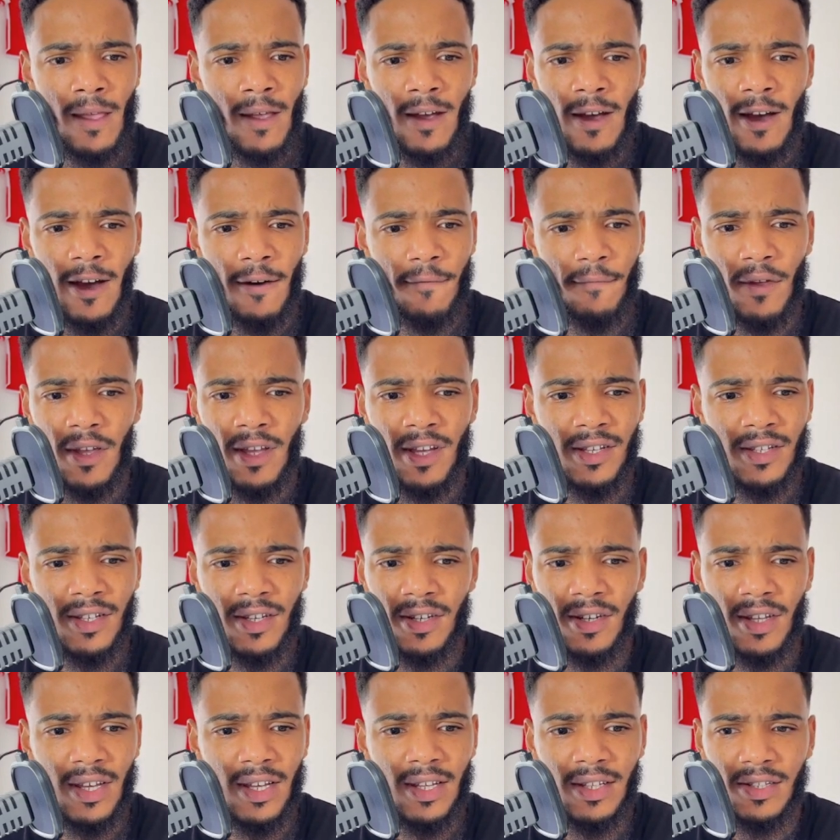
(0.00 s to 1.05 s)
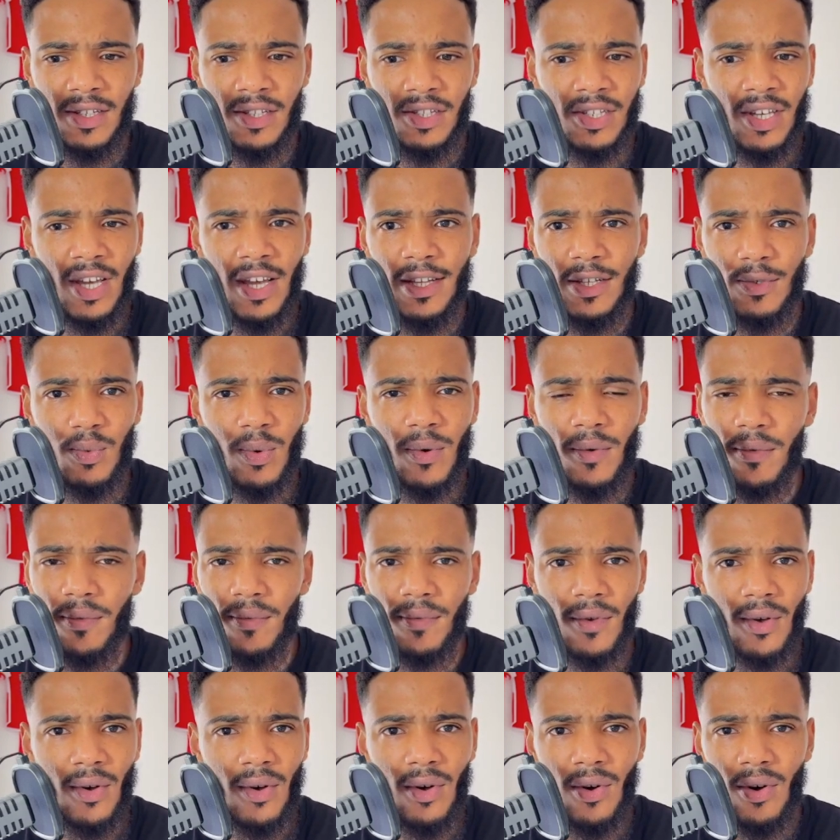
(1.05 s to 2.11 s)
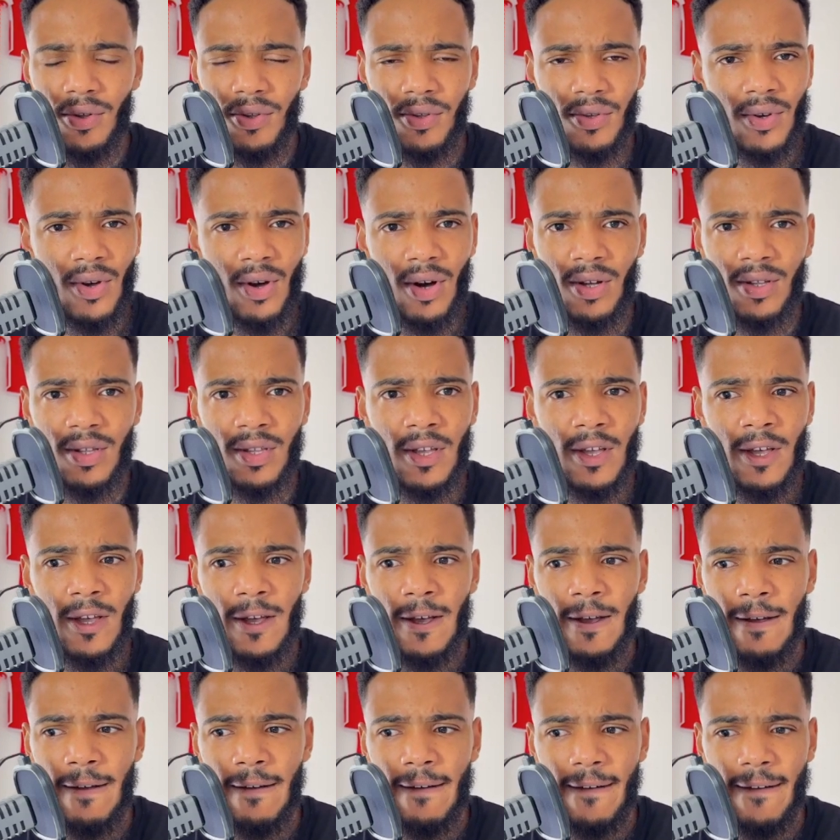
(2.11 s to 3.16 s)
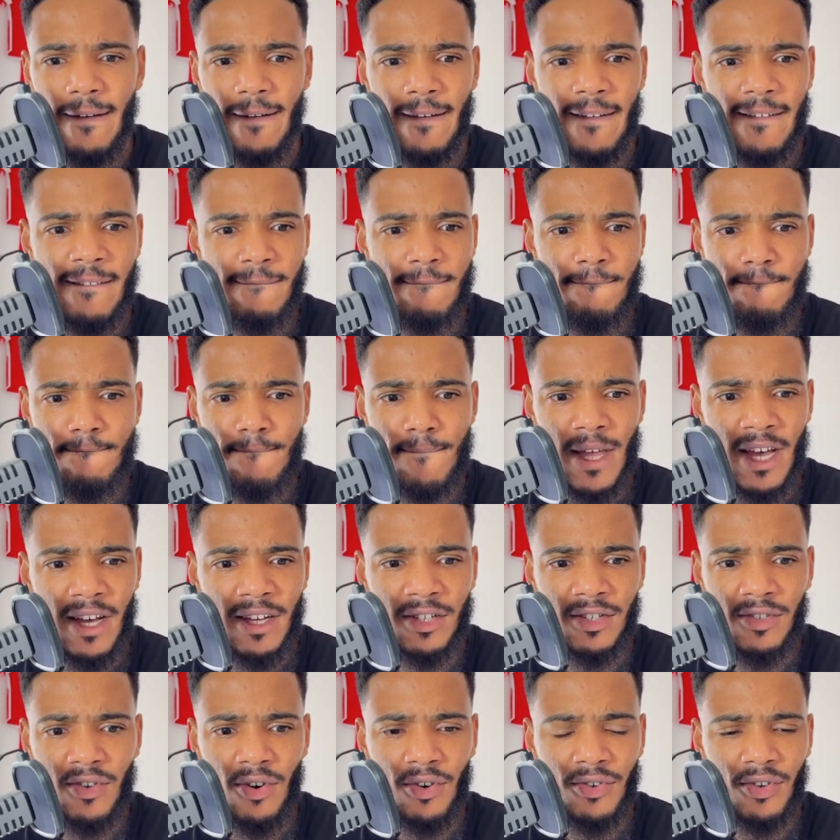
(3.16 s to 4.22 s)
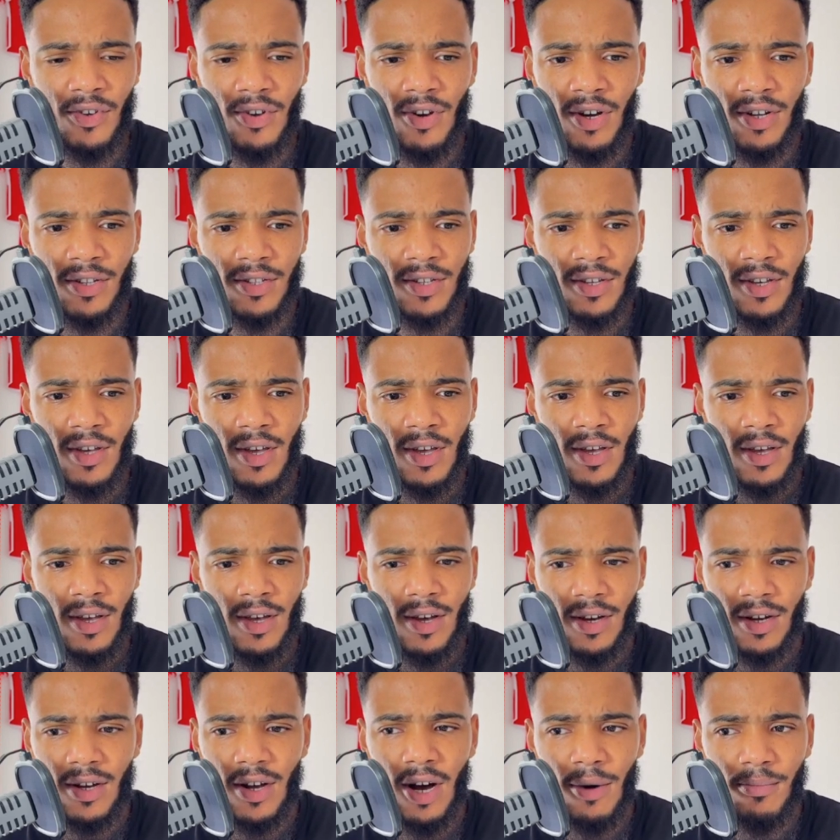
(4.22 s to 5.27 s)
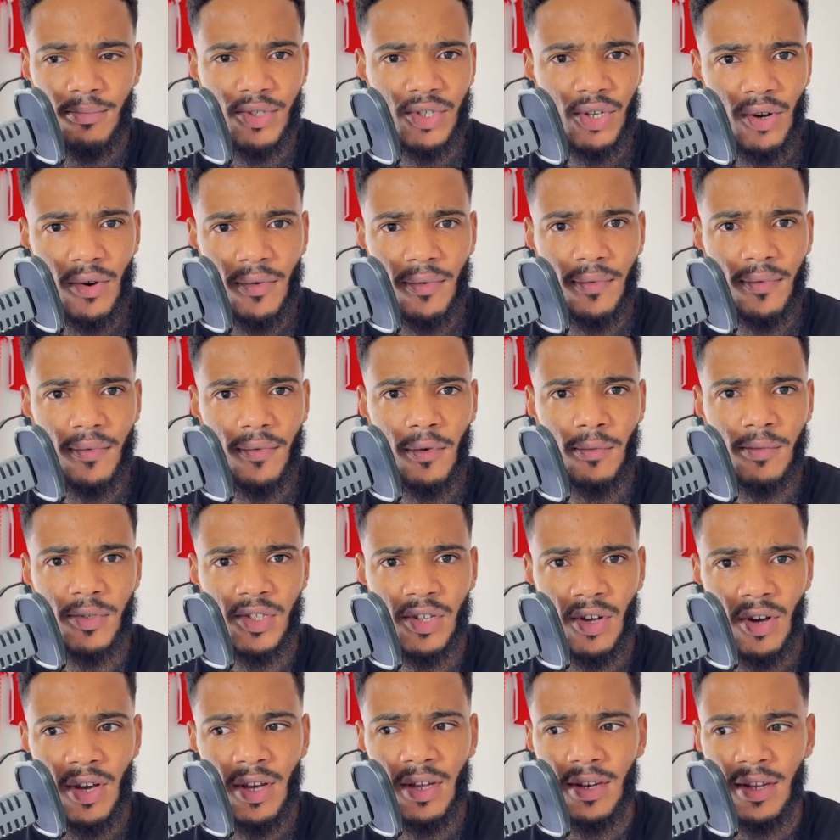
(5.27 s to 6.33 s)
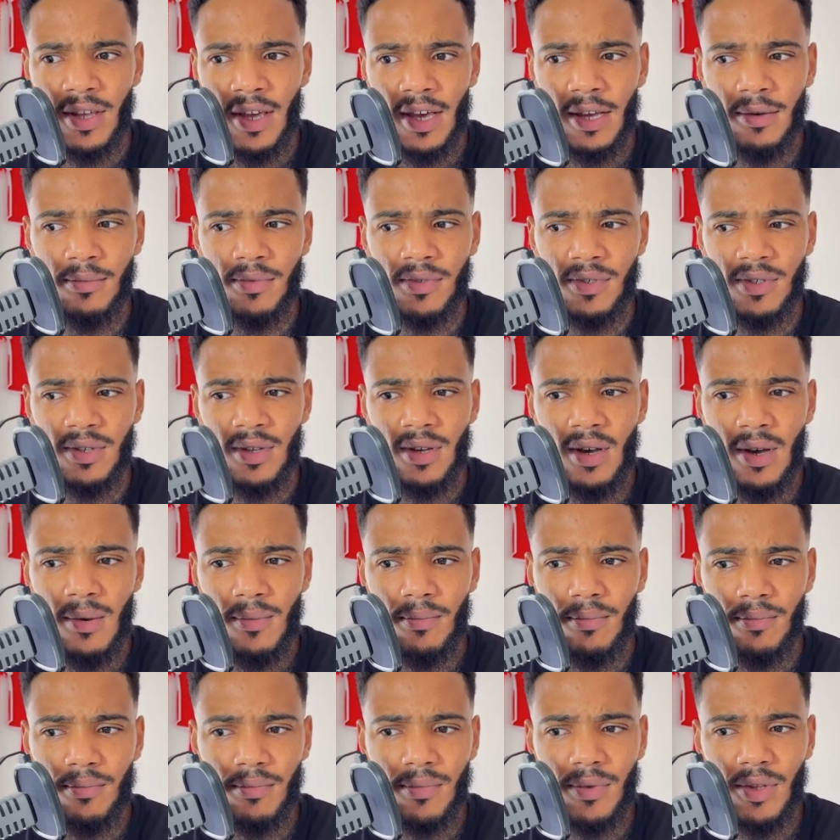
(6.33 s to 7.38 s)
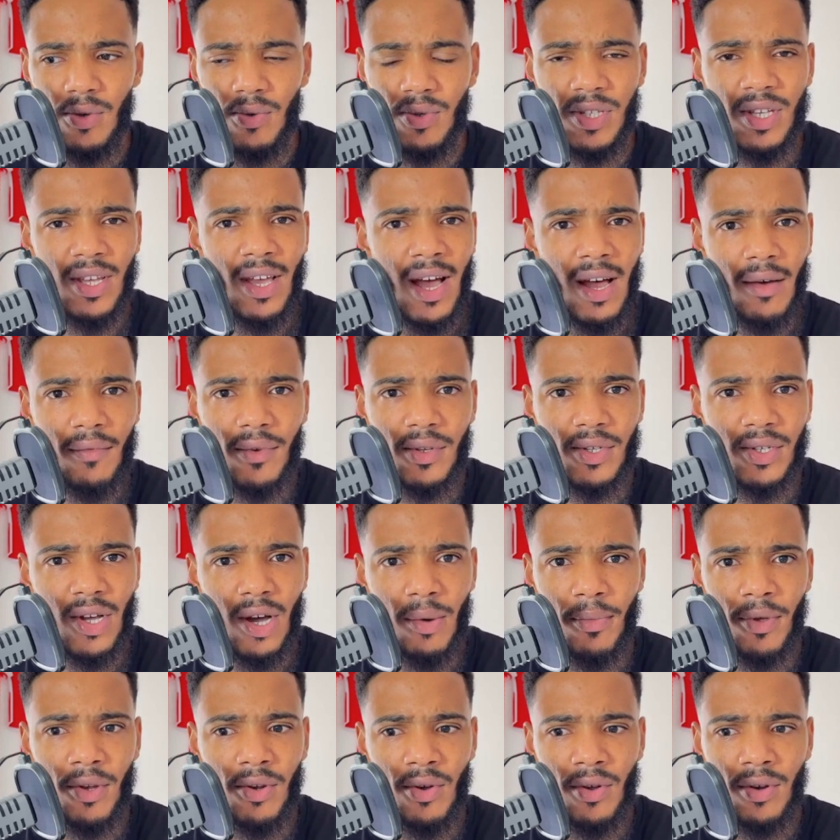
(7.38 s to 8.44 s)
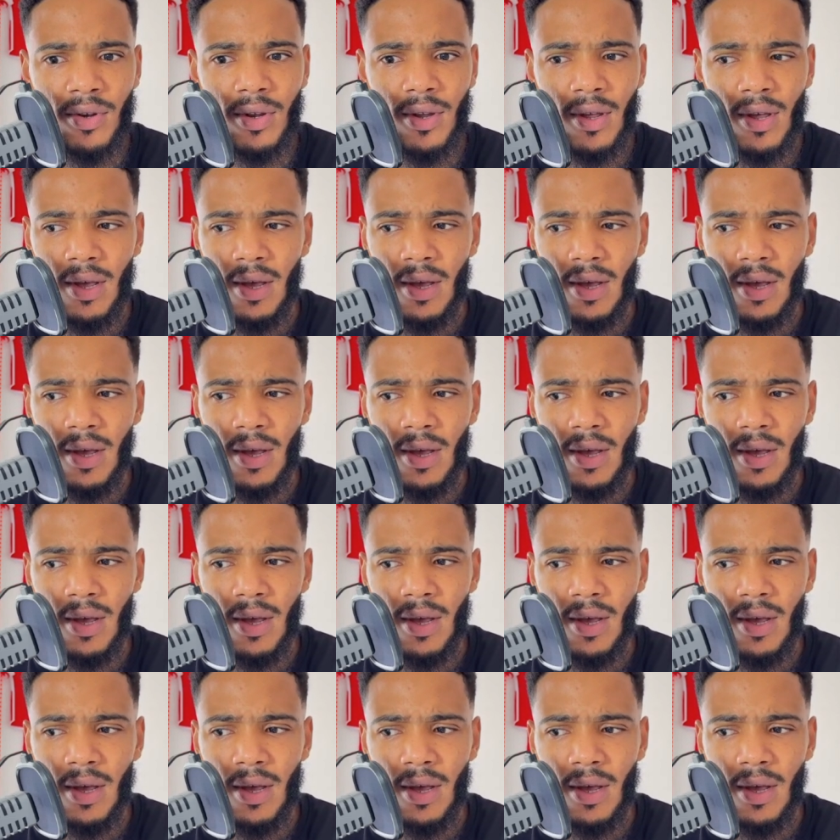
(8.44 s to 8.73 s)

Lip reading: I think he's going to interchange with Odegaard. As Odegaard comes off from starting games, you'll see Havertz coming on.